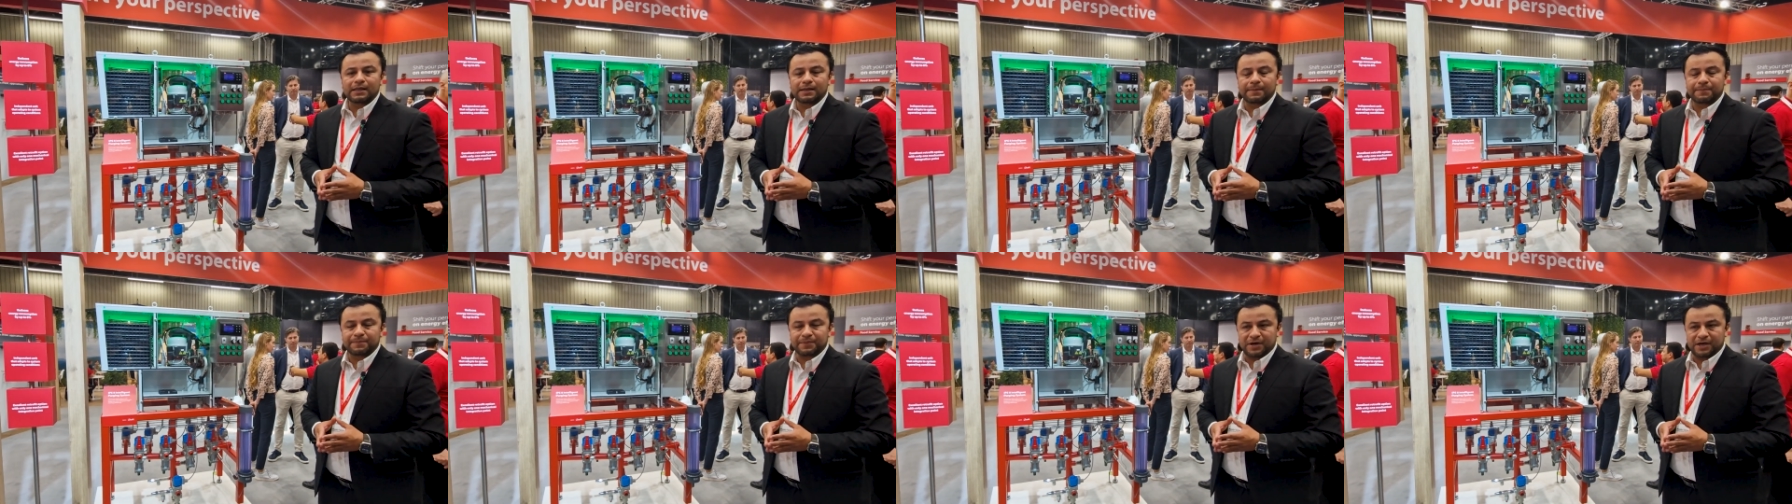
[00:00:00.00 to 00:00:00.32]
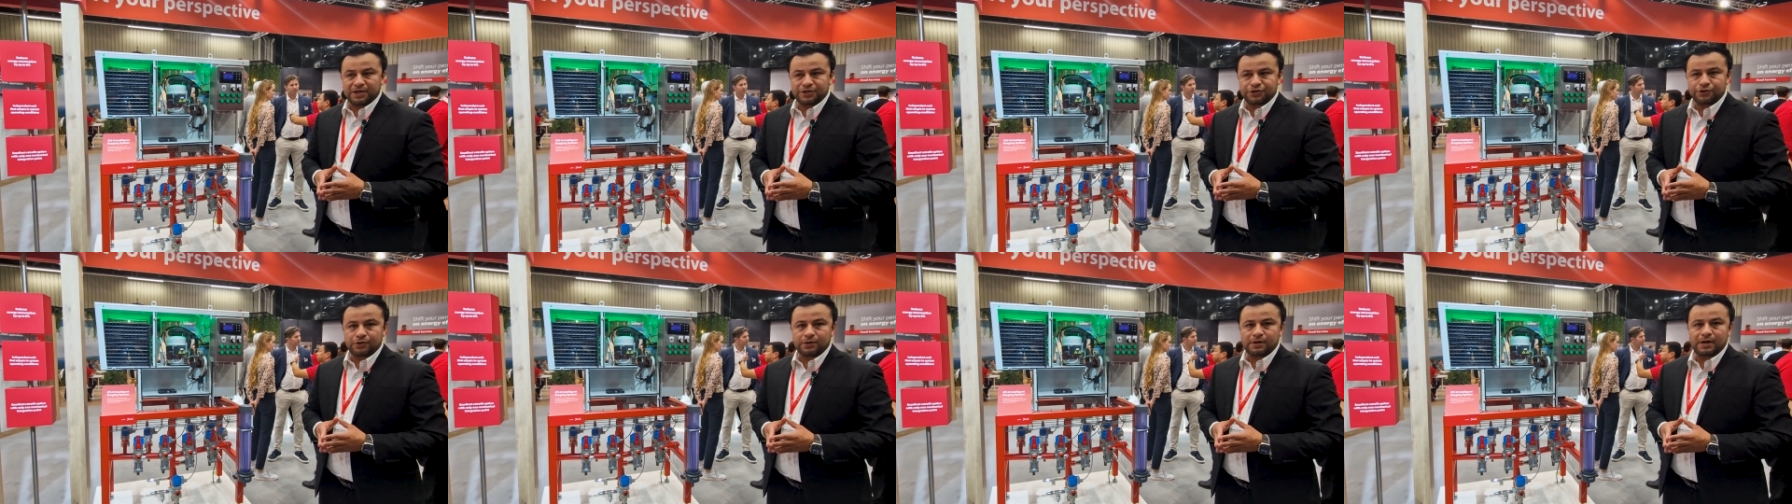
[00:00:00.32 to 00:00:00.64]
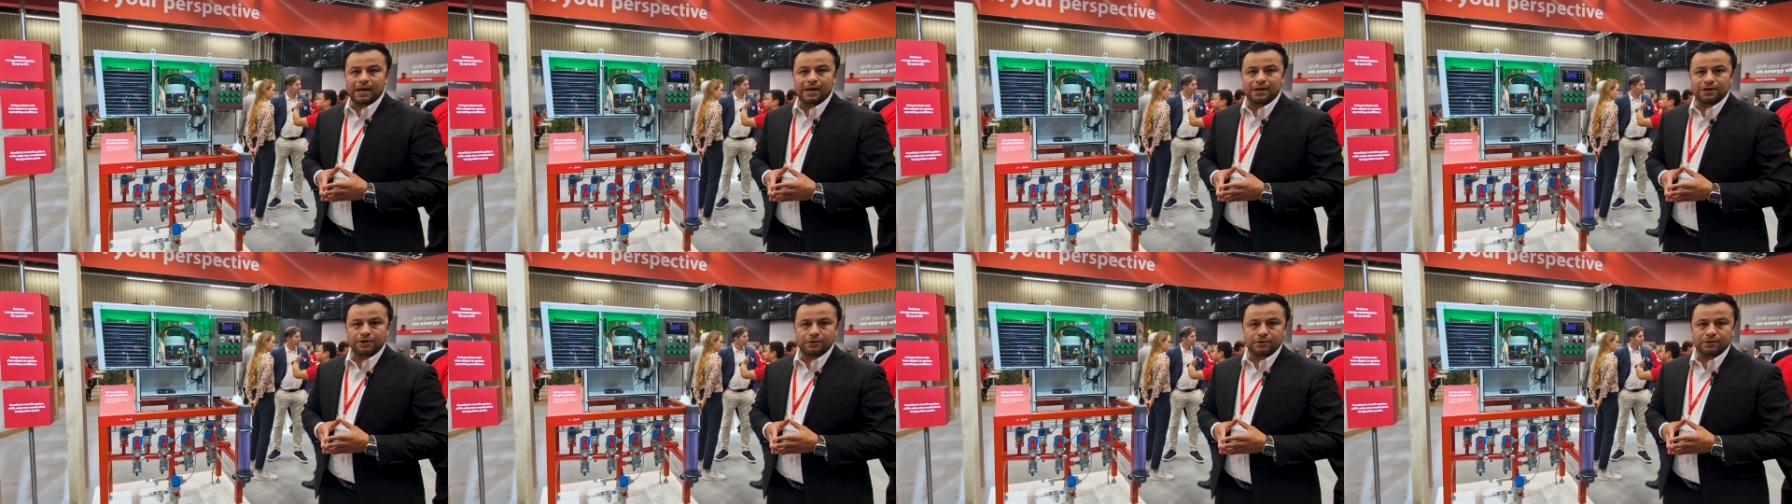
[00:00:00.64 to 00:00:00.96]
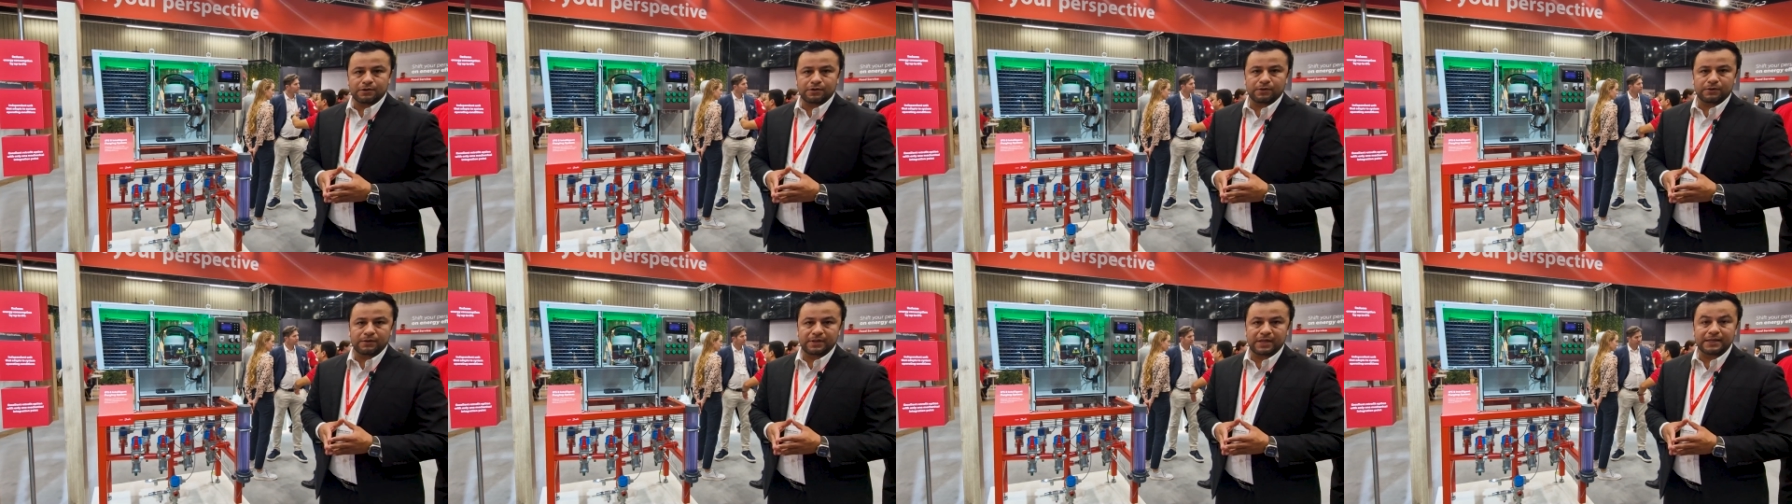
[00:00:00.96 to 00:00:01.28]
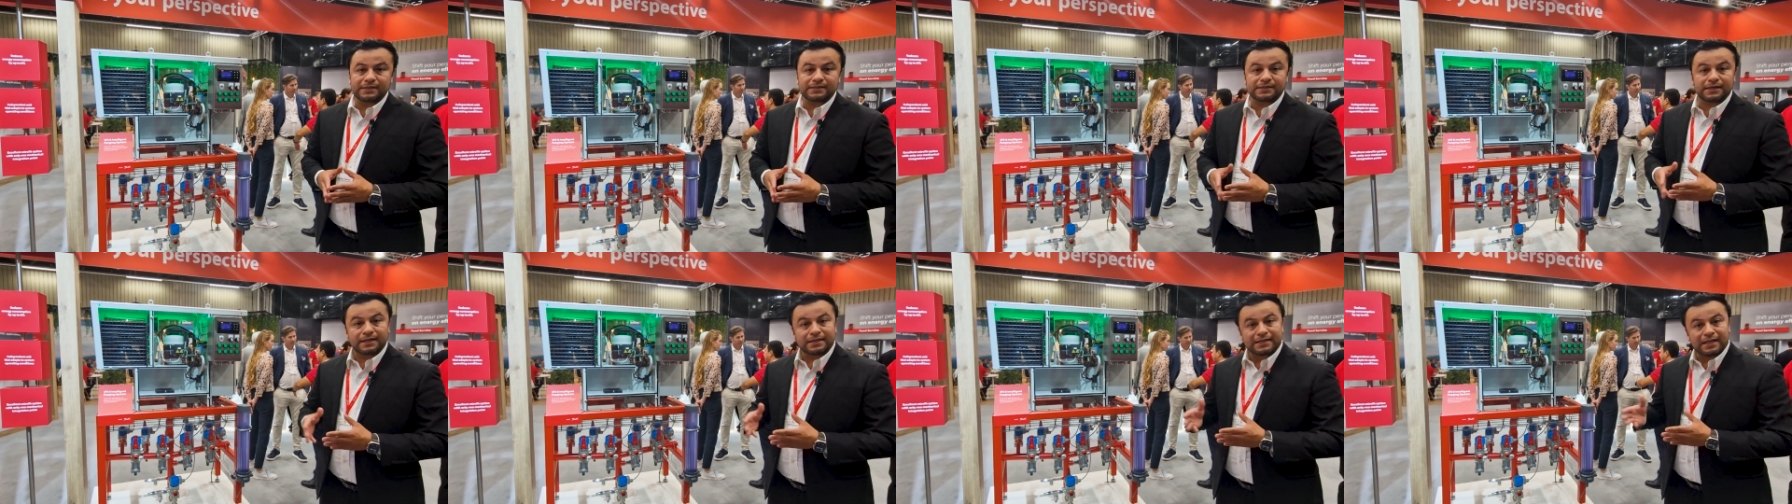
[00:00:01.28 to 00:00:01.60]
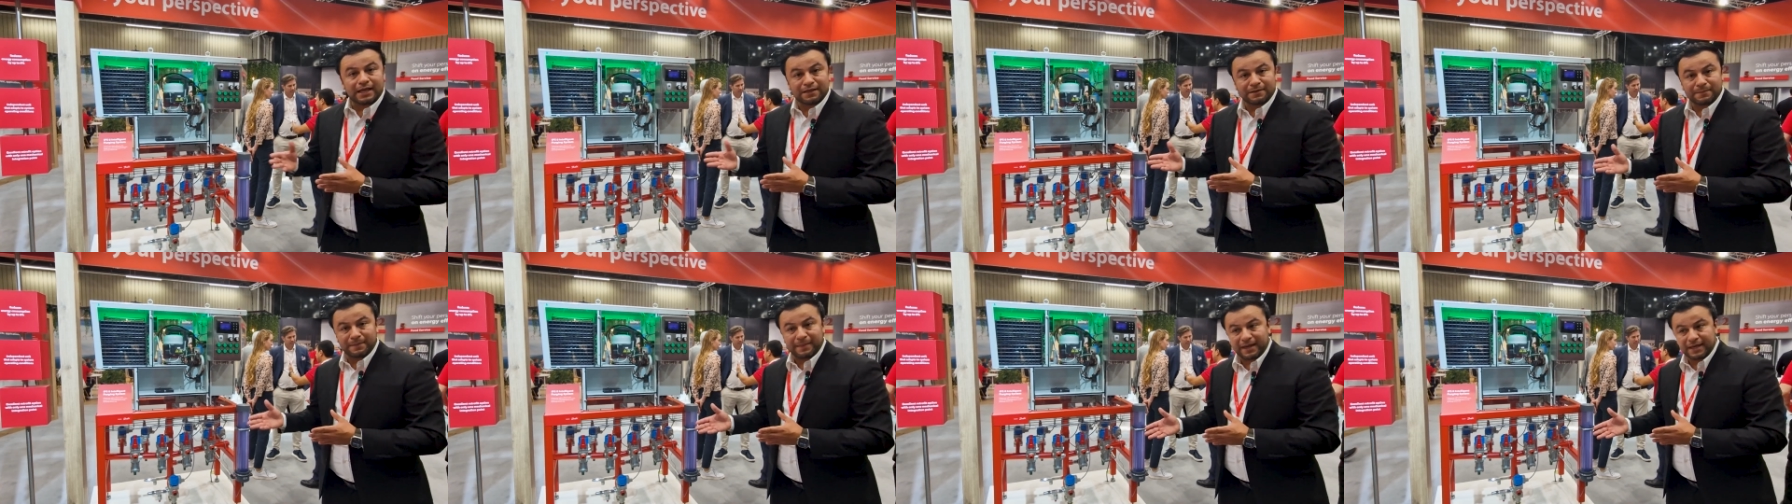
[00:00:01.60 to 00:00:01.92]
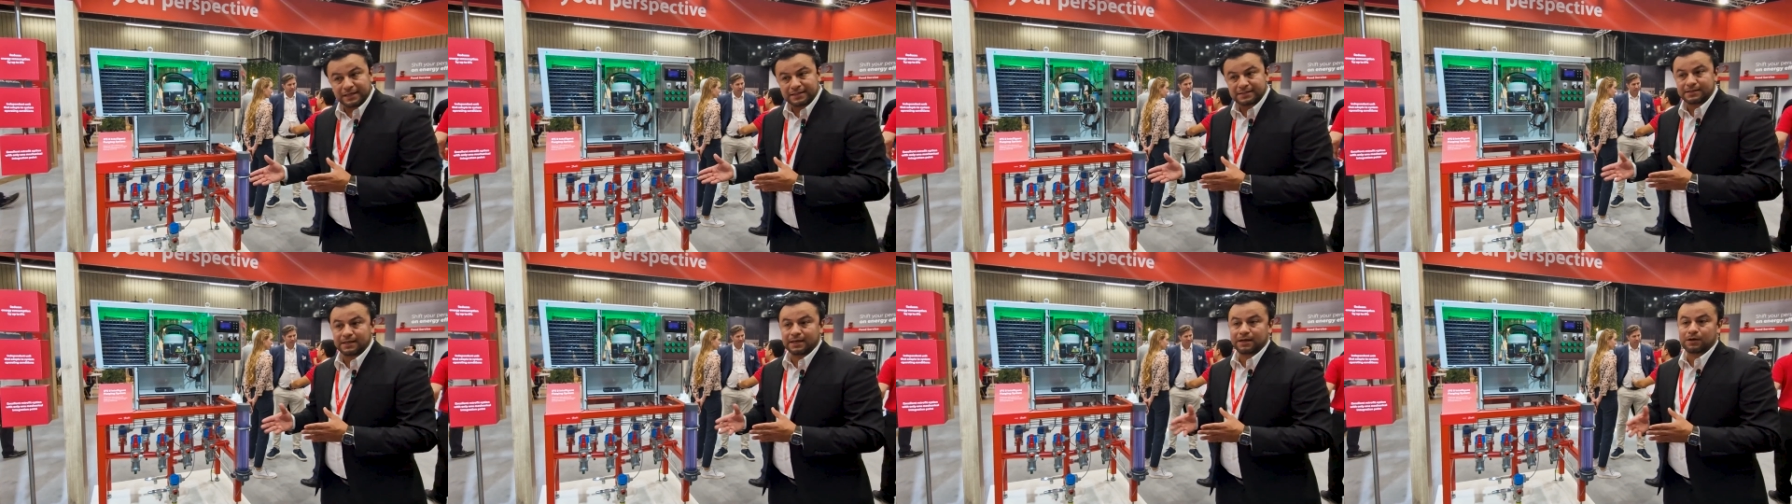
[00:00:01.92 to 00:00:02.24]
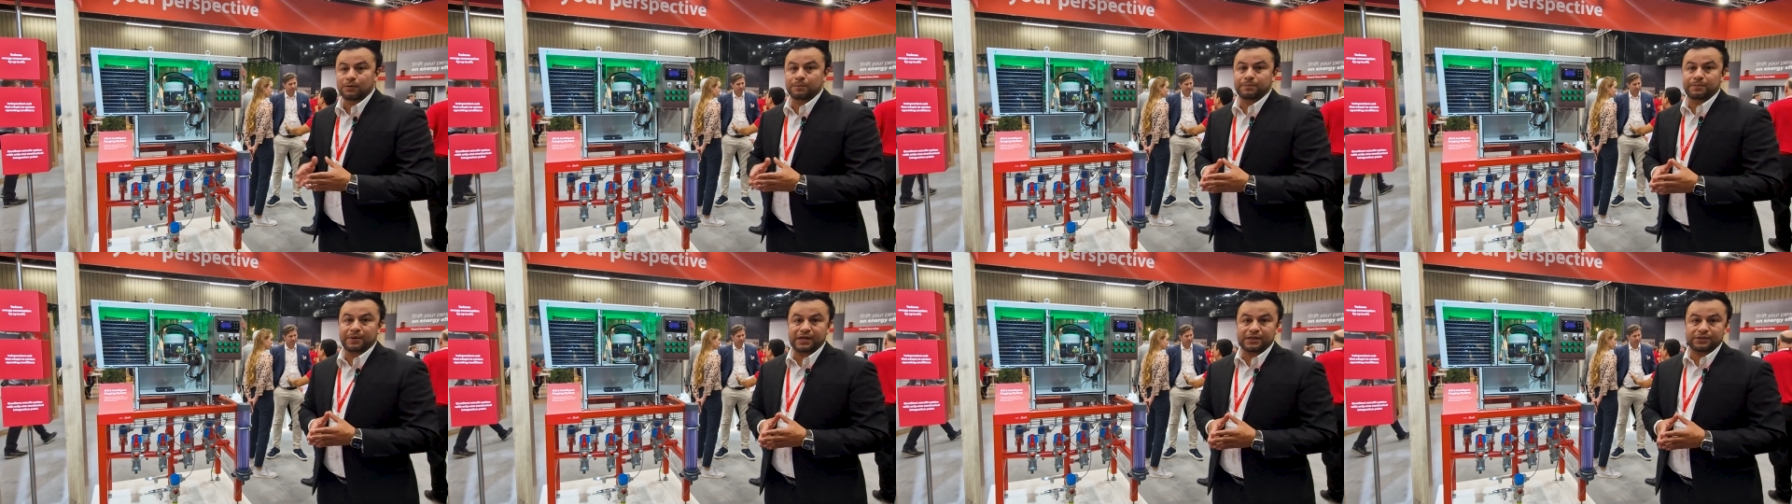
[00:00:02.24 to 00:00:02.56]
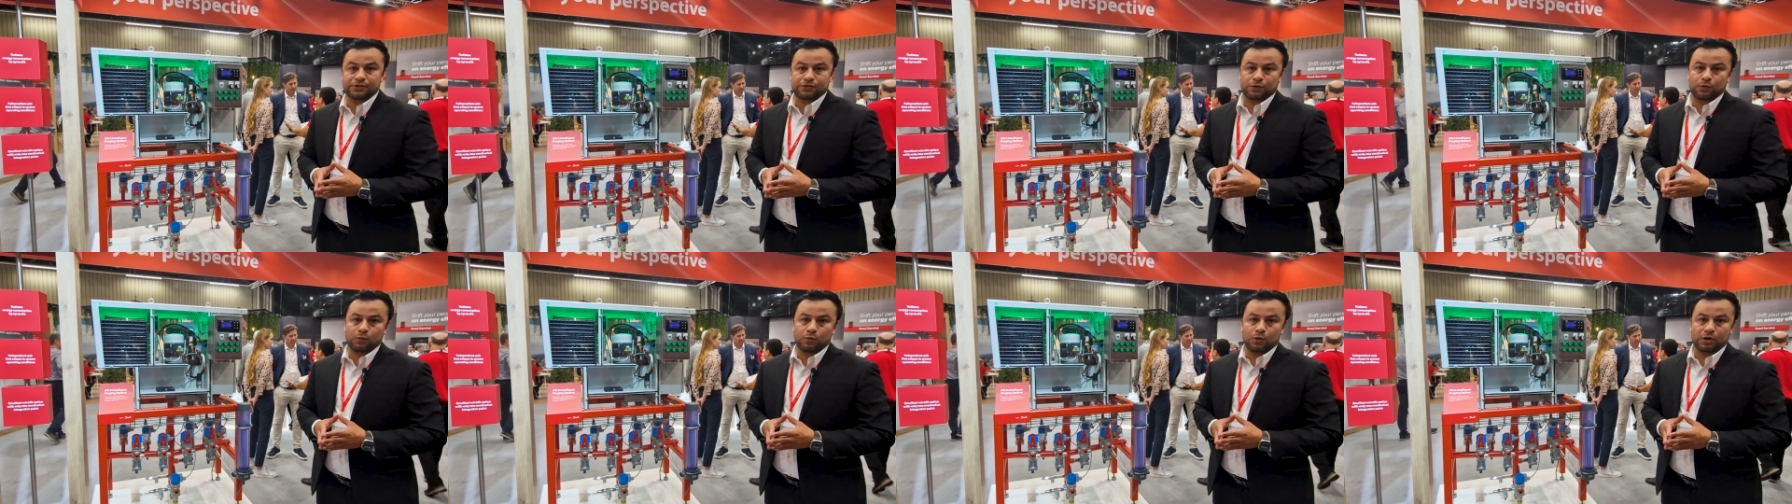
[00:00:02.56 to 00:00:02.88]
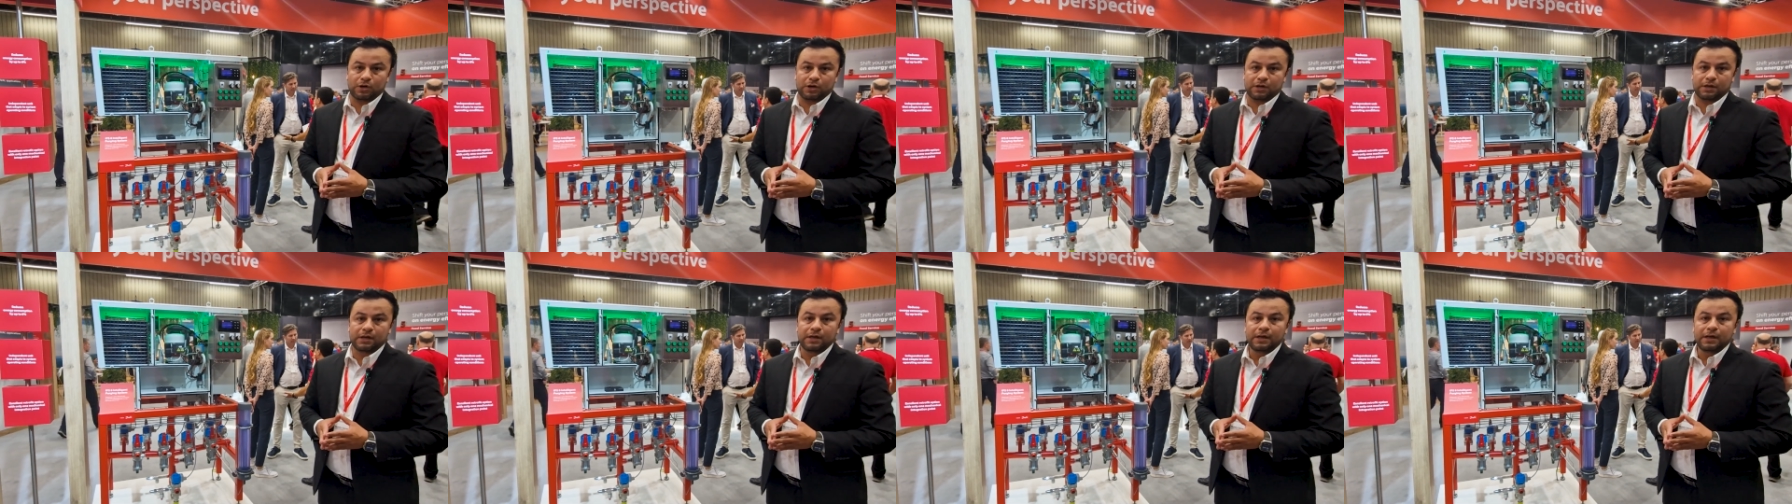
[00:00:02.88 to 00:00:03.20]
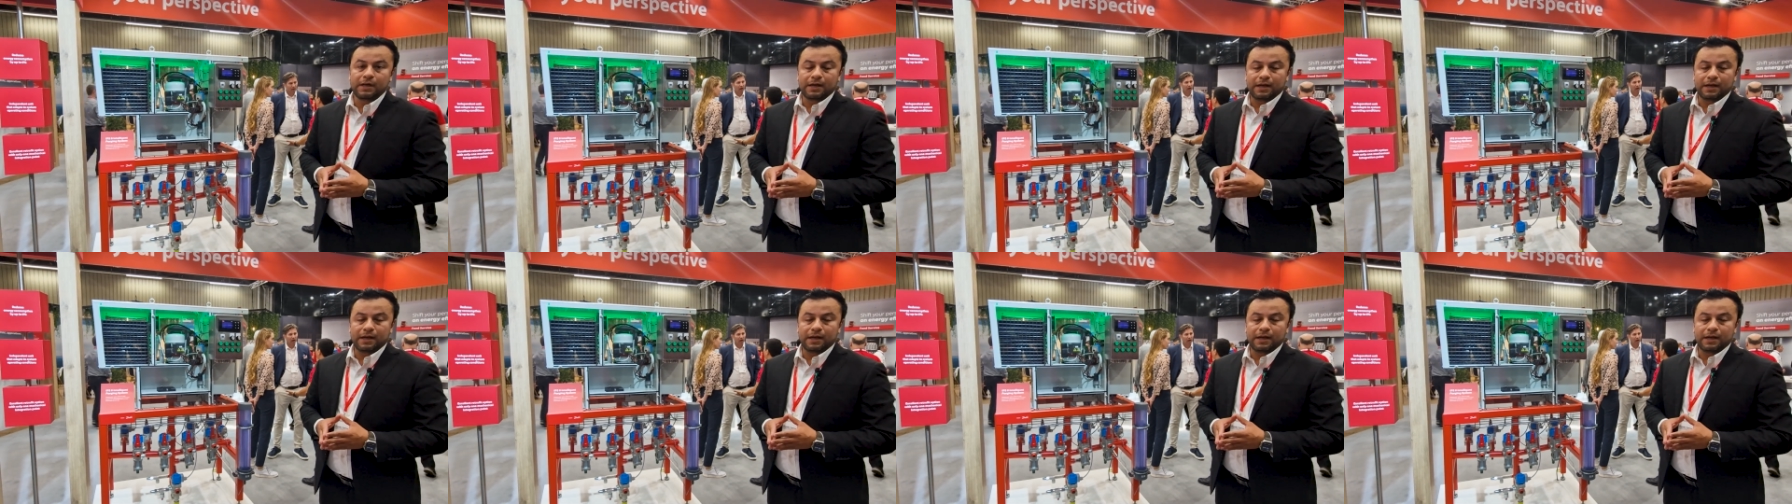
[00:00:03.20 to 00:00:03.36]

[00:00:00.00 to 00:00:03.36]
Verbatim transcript: the pressure at your condenser, and that makes the compressor work